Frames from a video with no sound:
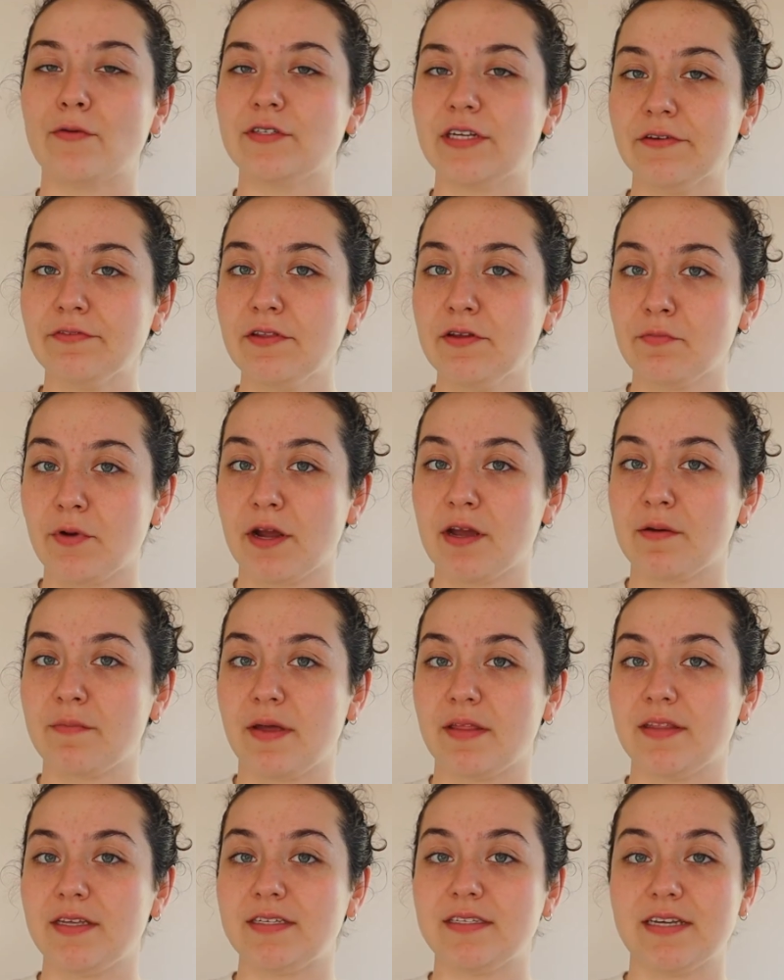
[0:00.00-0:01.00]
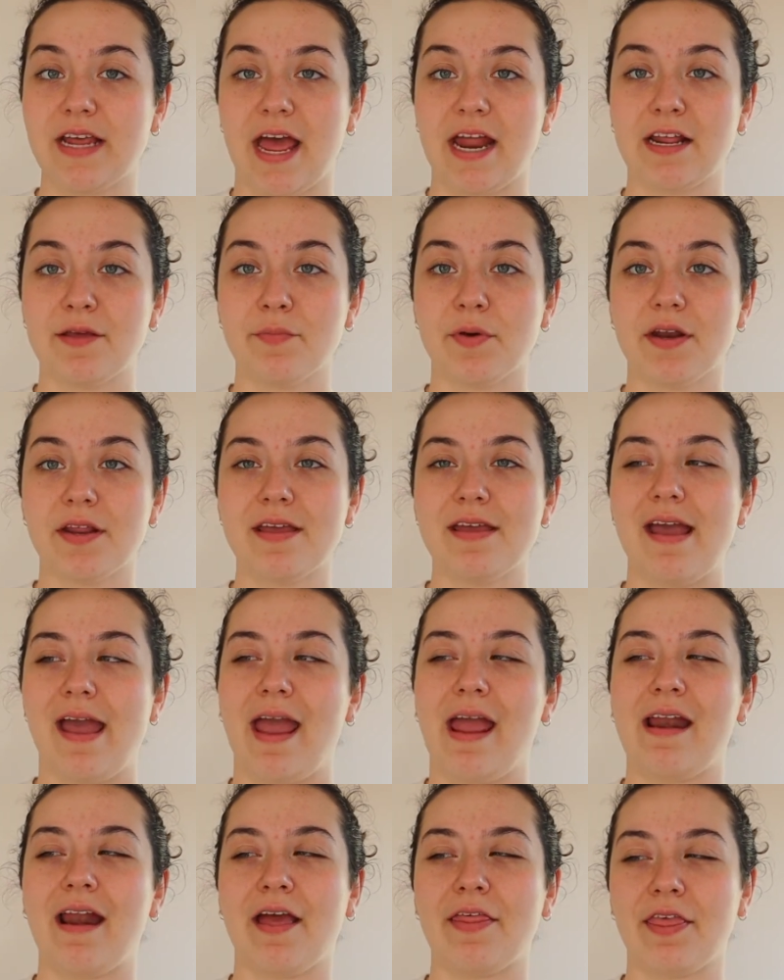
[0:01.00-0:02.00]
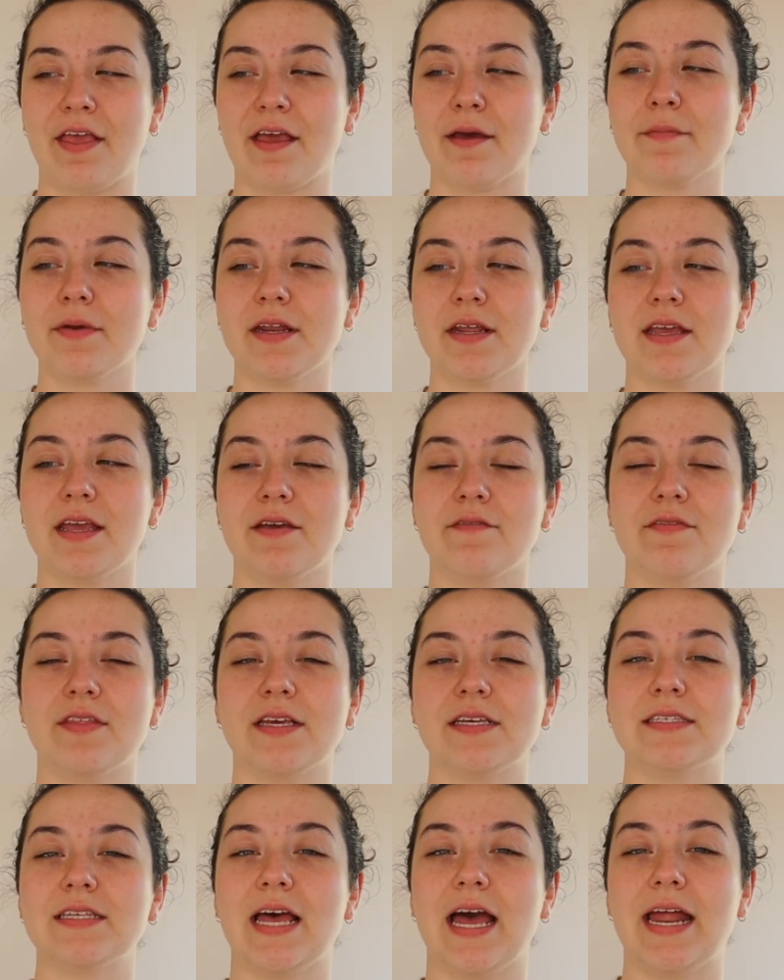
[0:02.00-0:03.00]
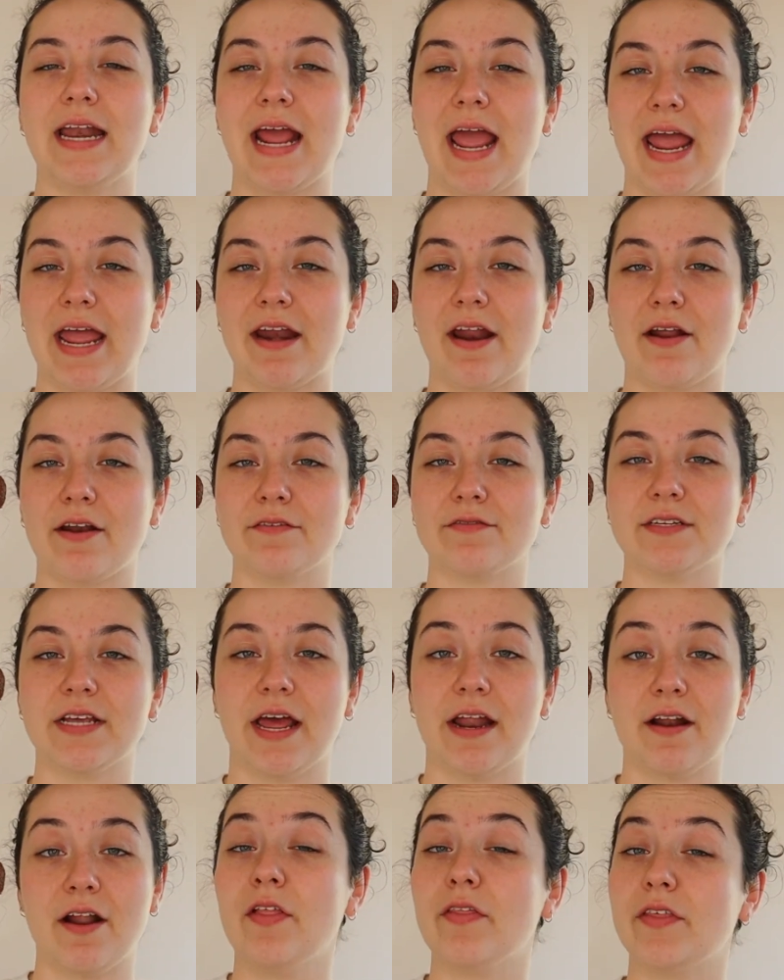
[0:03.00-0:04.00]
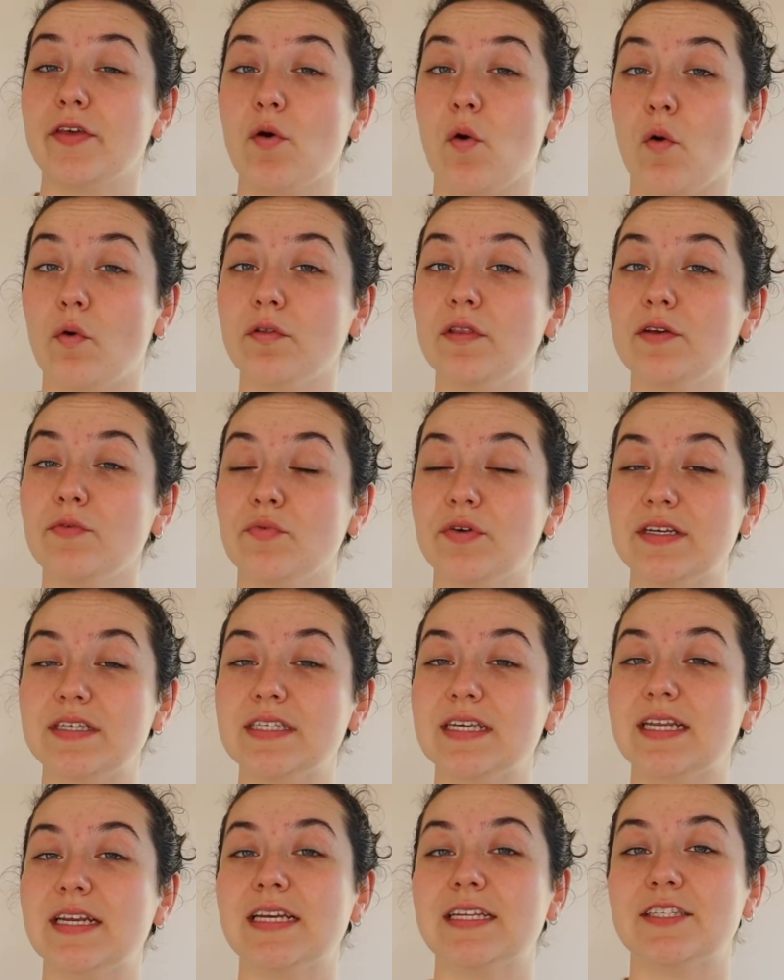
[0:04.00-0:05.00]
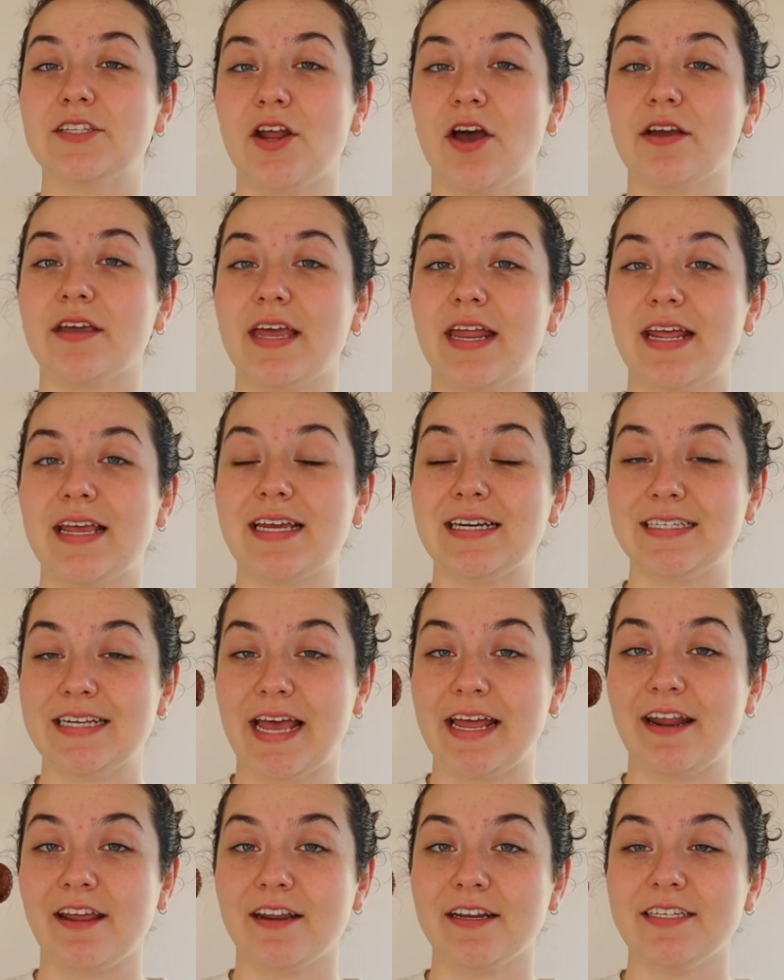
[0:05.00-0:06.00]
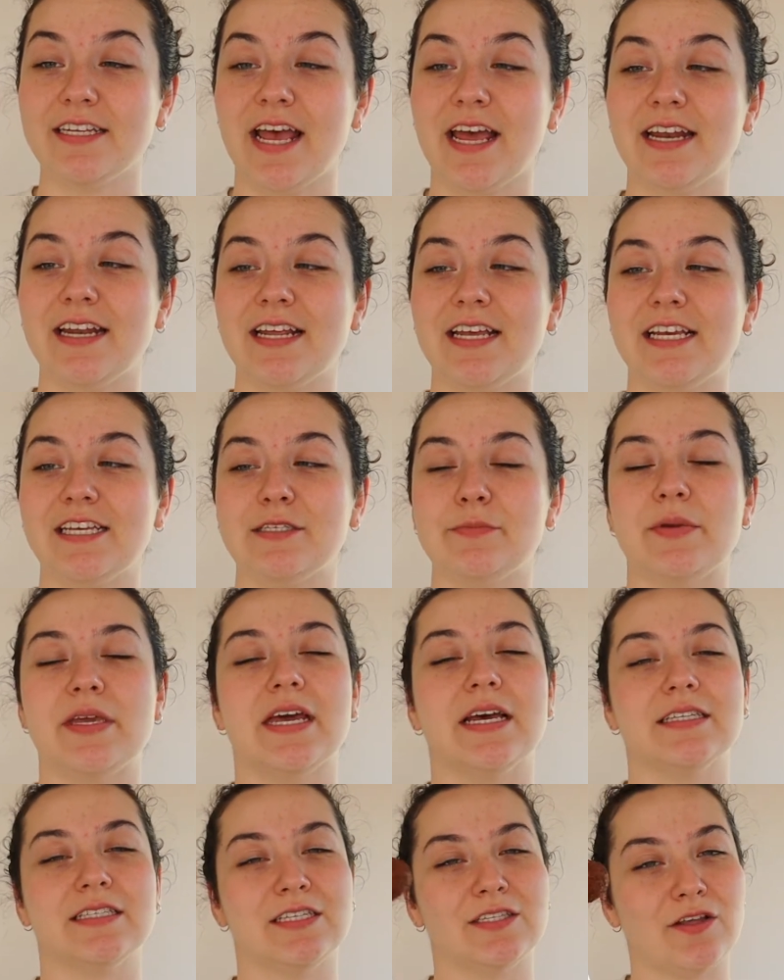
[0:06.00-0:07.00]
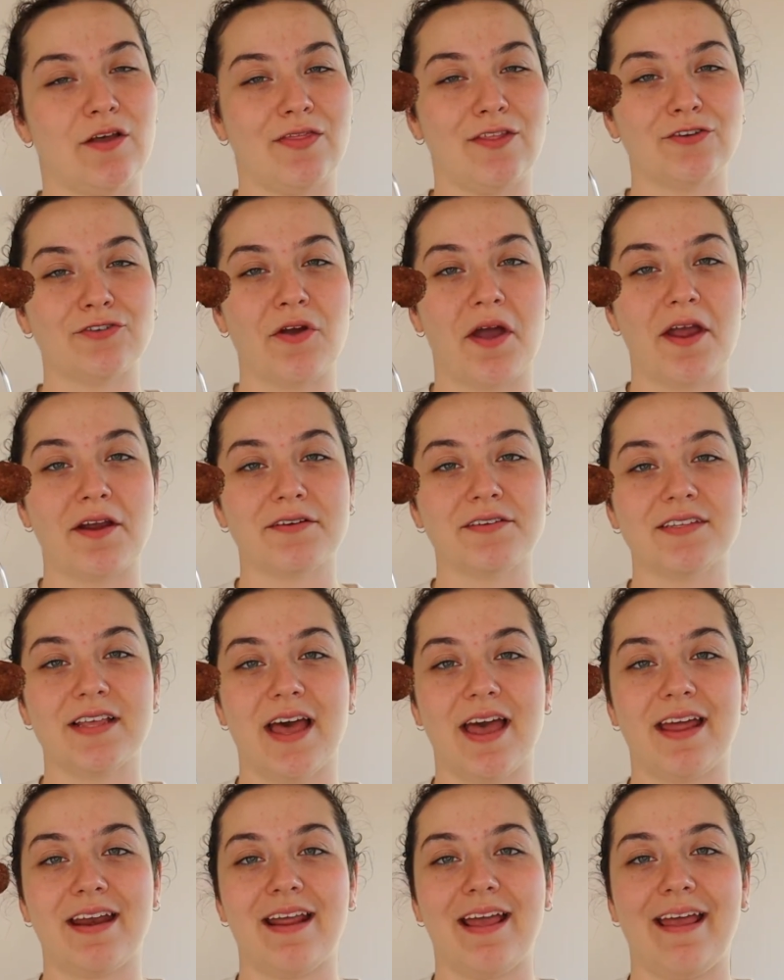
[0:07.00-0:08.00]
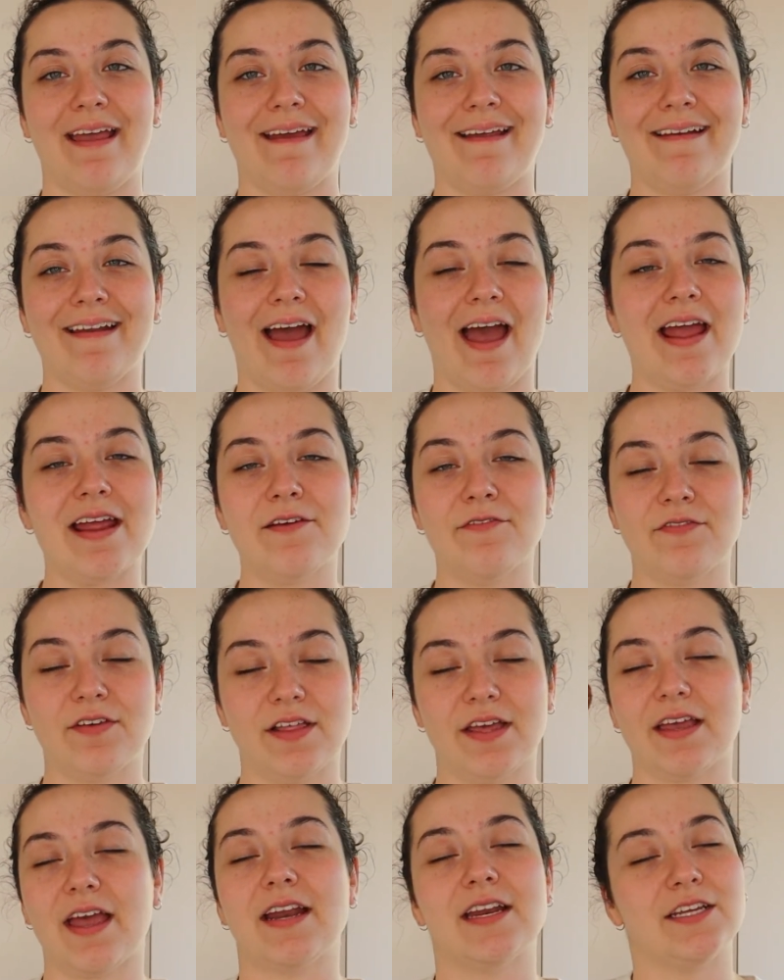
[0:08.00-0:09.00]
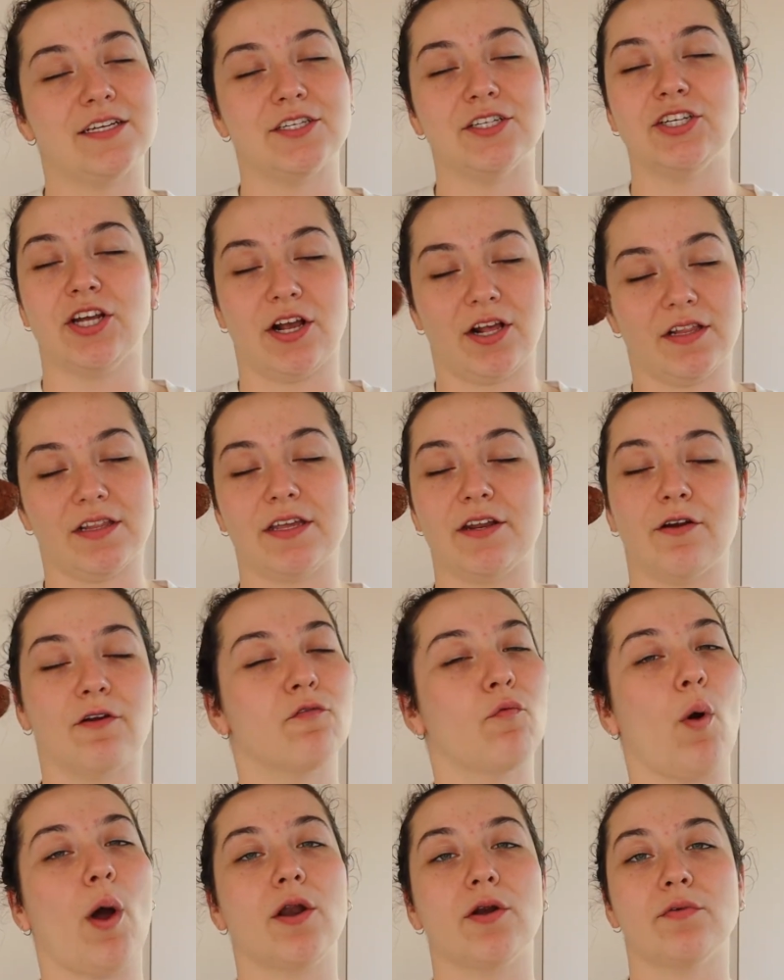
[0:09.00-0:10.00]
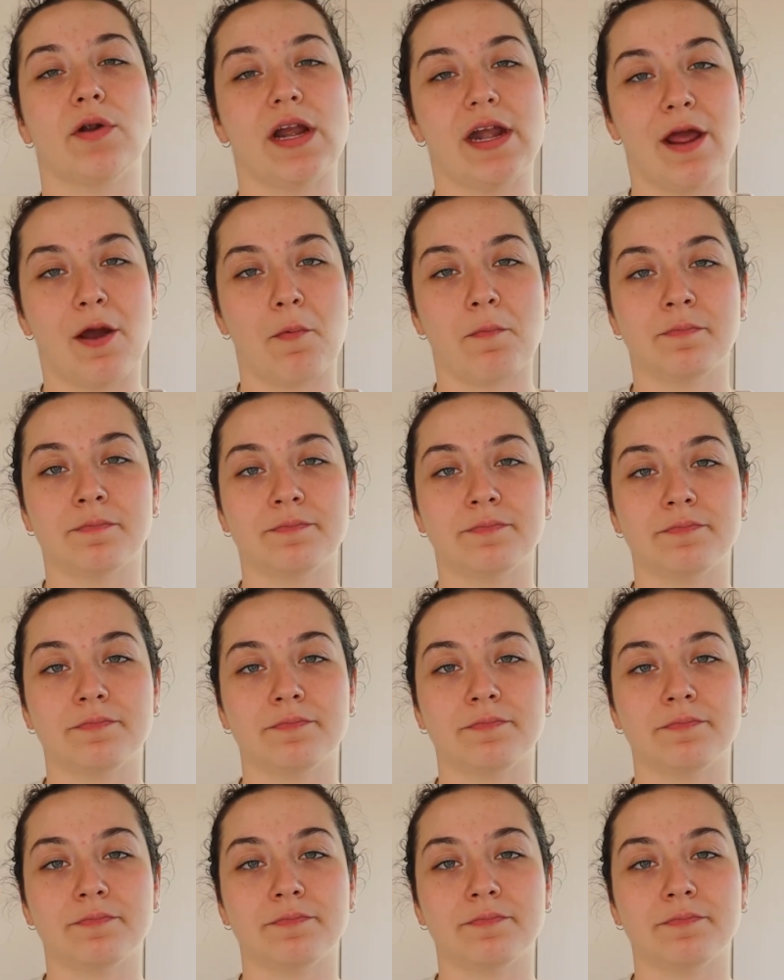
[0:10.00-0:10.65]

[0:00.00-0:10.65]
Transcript: would definitely recommend these to anybody, and I think I'm gonna give this an 8 out of 10. The only reason it's not getting a 10 out of 10 is because it's on the drier side, and I feel like I need to chug a liter of water right now.